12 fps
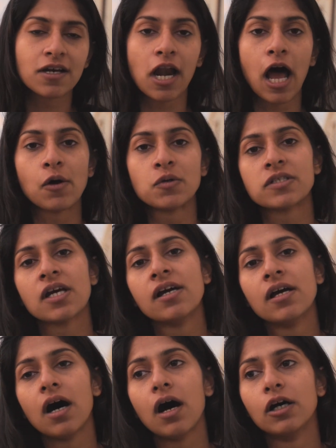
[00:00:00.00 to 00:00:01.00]
around
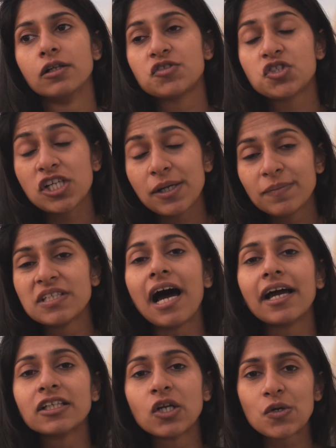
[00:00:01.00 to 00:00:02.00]
cheap
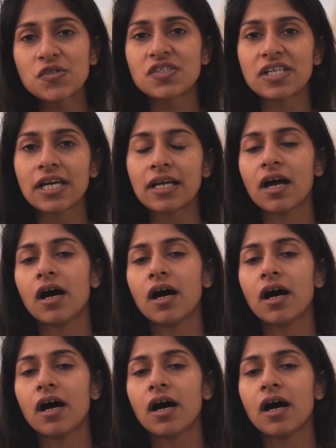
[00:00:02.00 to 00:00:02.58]
diagnostic